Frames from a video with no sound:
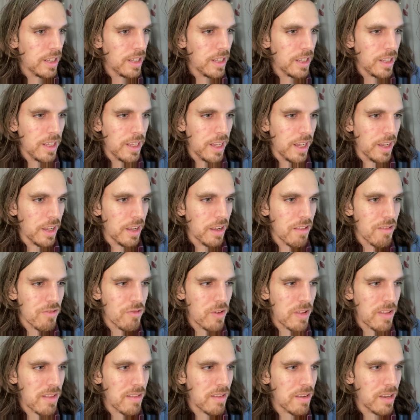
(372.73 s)
yeah, it's
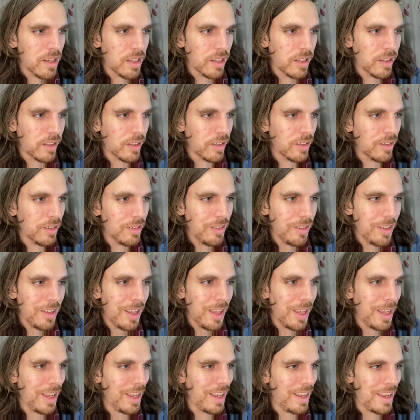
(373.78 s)
just,
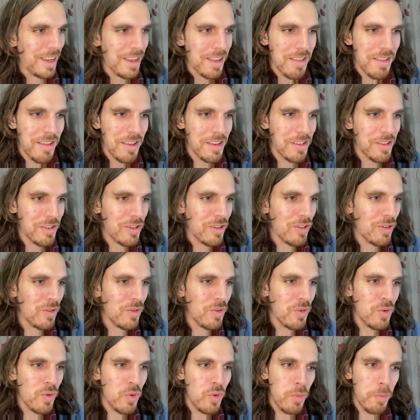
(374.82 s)
it gets
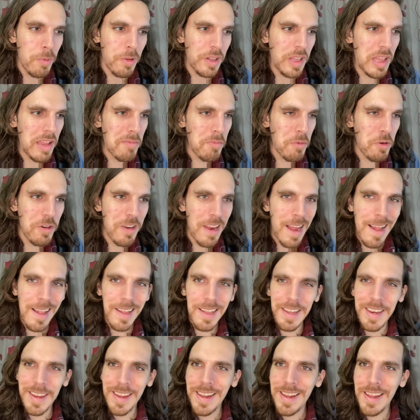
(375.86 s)
into police
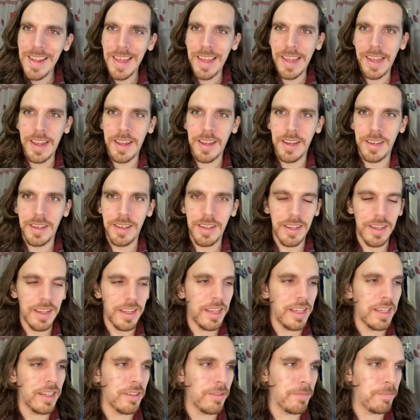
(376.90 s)
brutality and
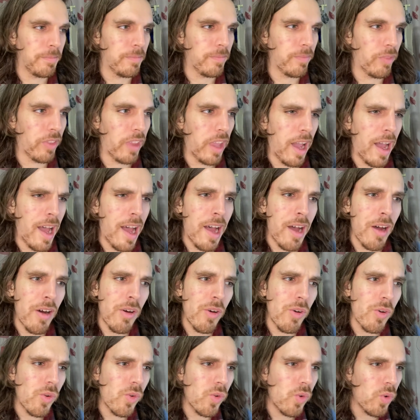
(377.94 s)

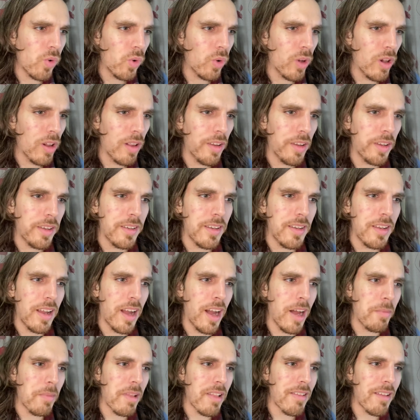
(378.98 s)
how did
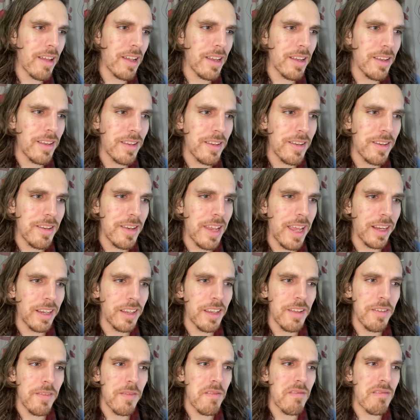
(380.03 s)
homicide
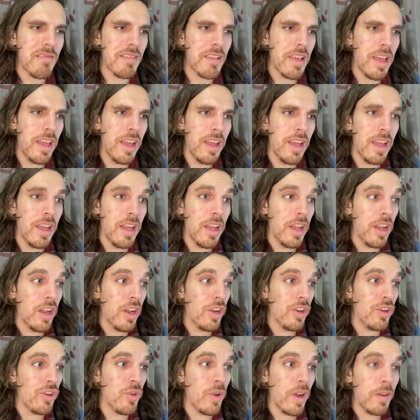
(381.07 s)
detectives
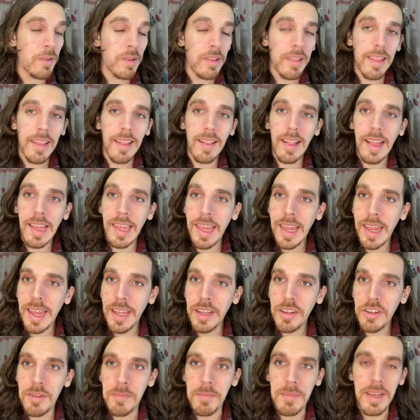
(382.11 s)
do everything they
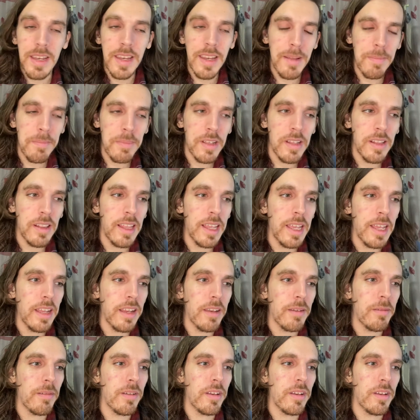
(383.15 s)
can to manipulate